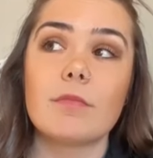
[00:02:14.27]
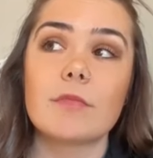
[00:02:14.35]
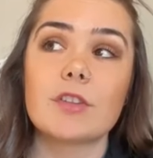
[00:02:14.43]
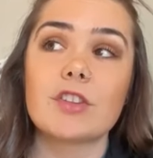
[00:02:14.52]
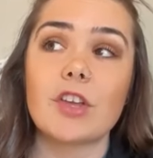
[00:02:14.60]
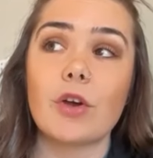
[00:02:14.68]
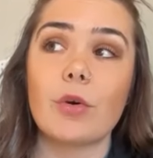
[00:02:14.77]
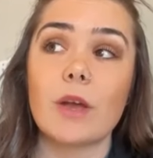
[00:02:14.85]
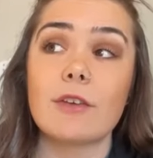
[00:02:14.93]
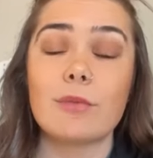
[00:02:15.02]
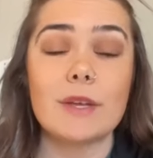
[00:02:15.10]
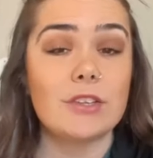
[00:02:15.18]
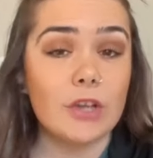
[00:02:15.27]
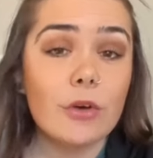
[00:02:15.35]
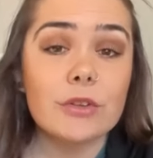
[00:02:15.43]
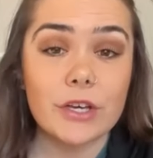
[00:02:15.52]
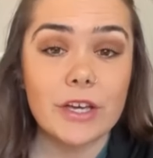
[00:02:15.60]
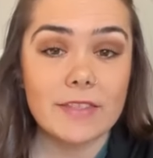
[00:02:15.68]
So if we
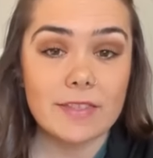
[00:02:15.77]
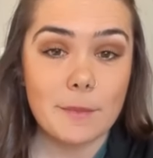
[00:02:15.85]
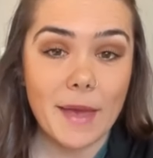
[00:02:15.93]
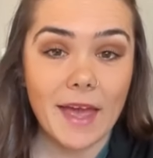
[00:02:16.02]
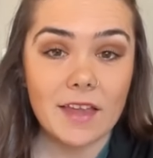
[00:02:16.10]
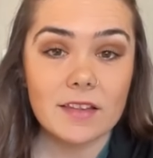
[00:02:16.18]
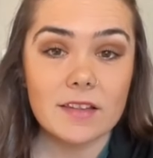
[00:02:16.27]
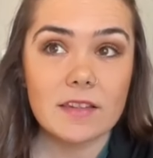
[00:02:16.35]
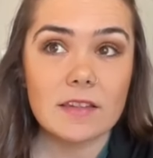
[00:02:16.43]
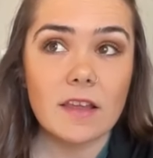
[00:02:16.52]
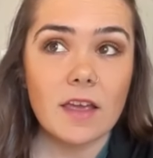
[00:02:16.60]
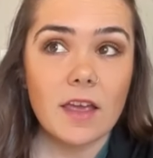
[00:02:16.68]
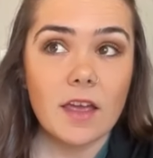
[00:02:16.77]
don't look at the mess,